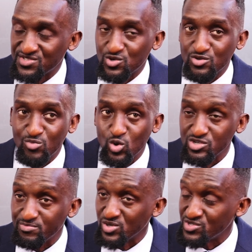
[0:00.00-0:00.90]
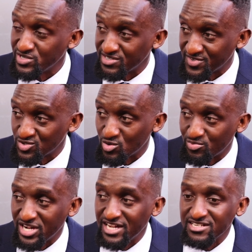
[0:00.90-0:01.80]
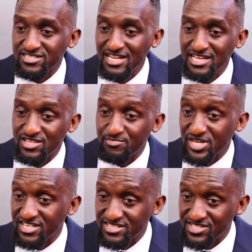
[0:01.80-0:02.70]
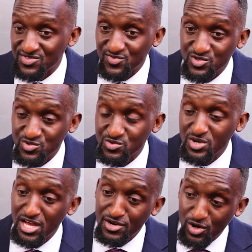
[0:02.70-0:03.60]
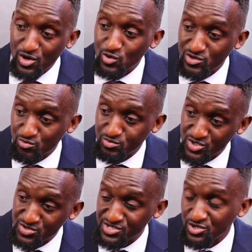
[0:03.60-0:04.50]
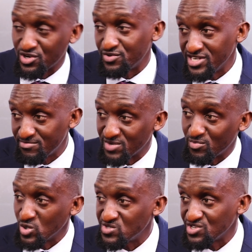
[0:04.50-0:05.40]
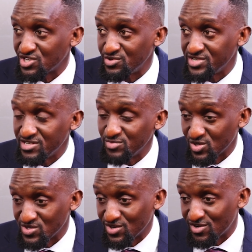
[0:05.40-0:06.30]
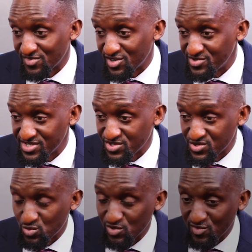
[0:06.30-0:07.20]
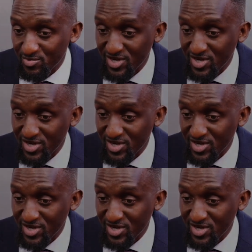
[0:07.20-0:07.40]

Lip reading: So the more you build your individual brand, the better it is for you, not only during your career, but post your career, because a lot of careers are short for